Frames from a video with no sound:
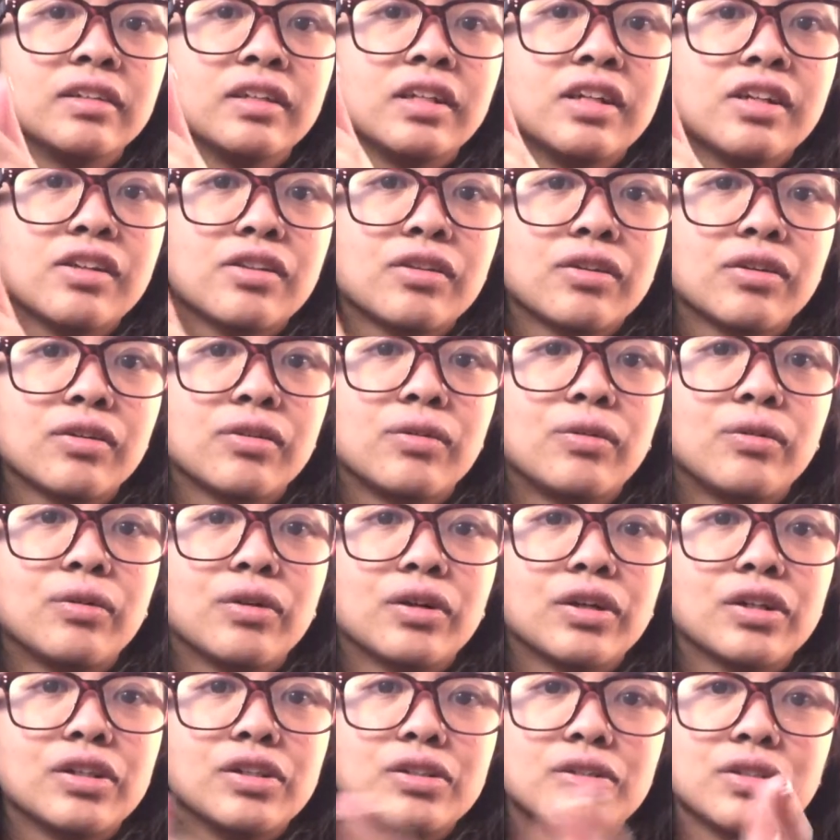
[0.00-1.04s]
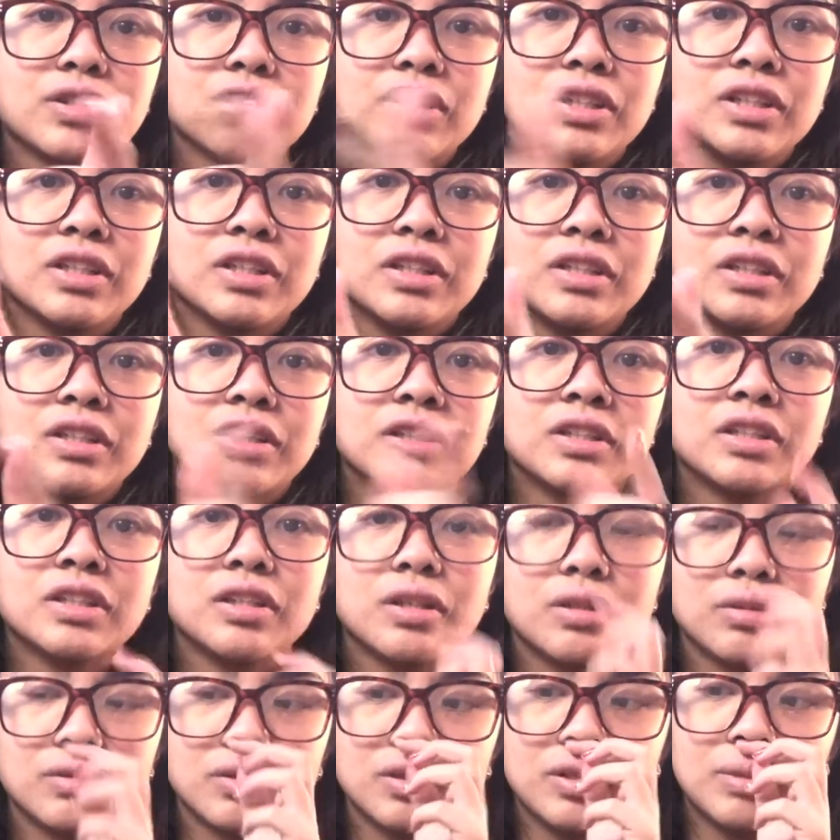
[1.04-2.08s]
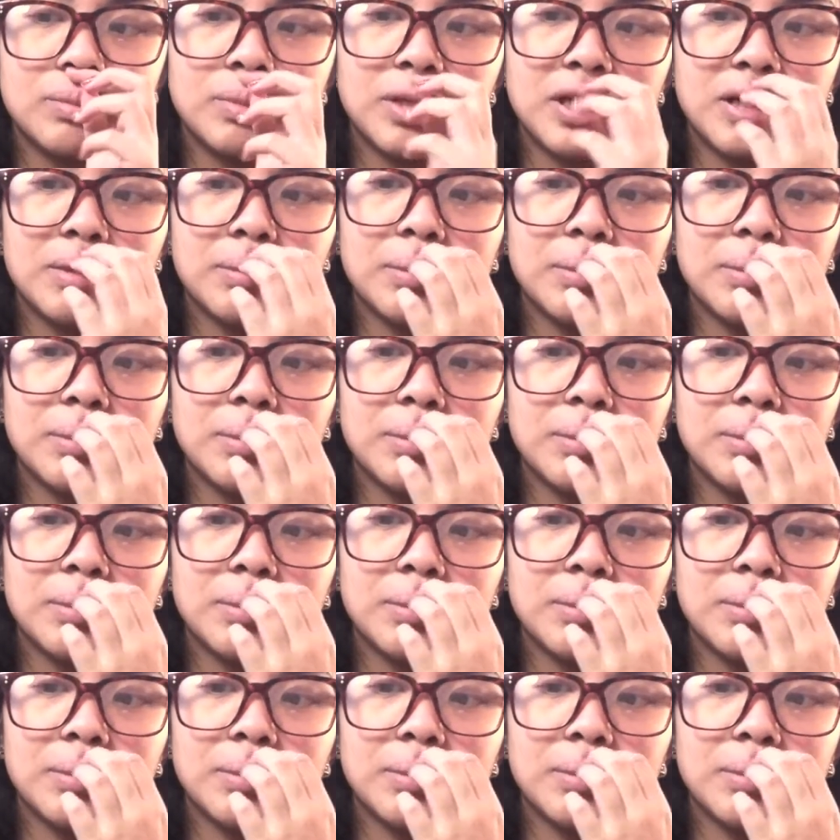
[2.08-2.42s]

either or you could, you know, zip it